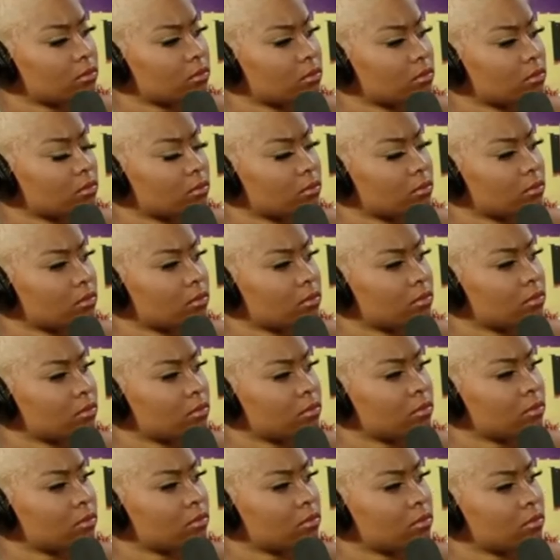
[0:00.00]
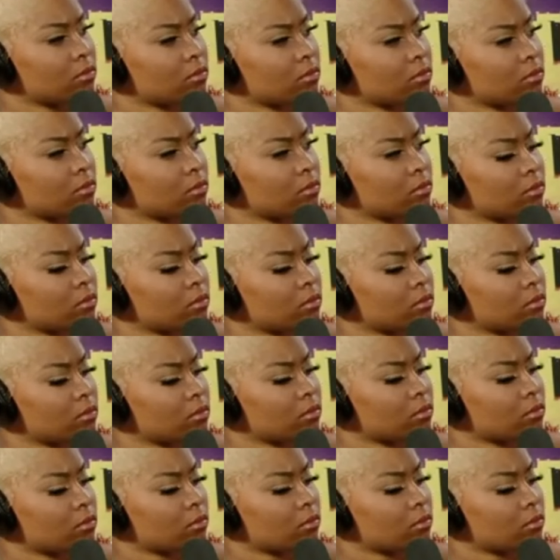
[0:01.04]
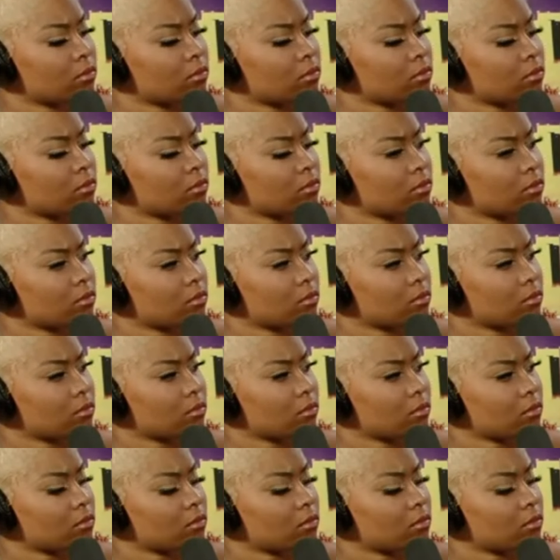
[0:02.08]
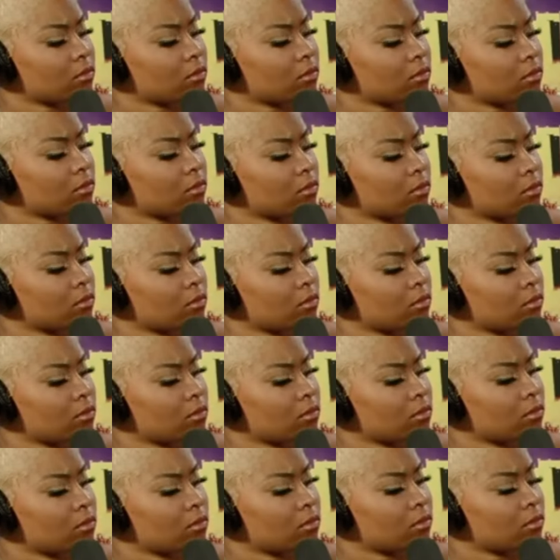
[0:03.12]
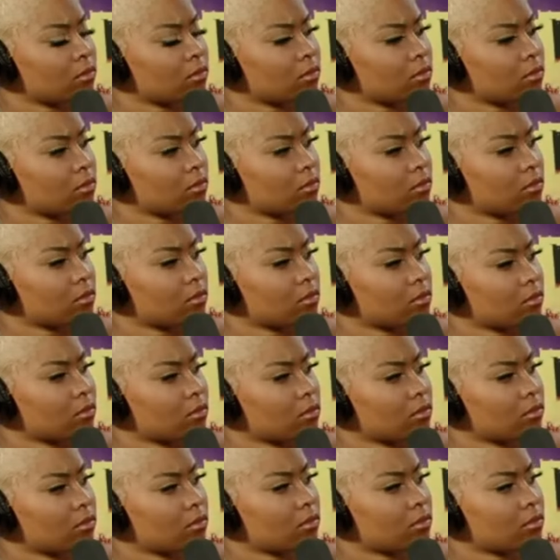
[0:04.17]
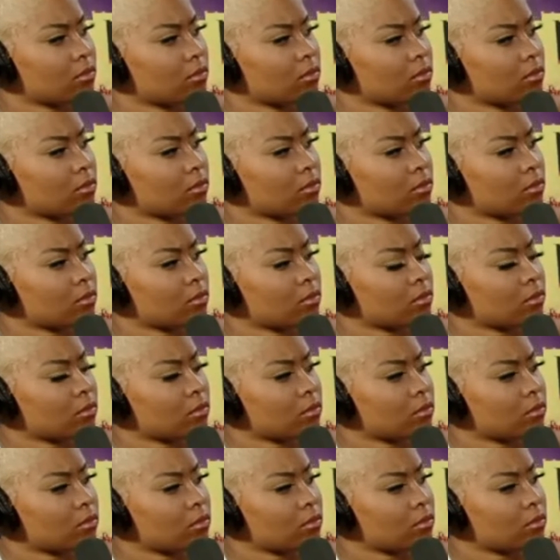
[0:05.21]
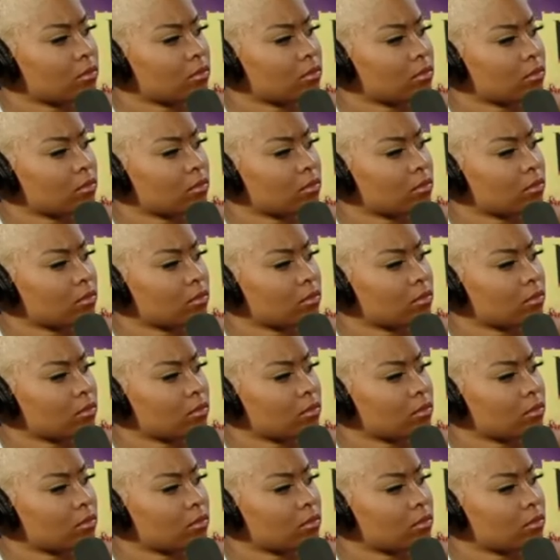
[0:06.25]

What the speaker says: The person shown says nothing.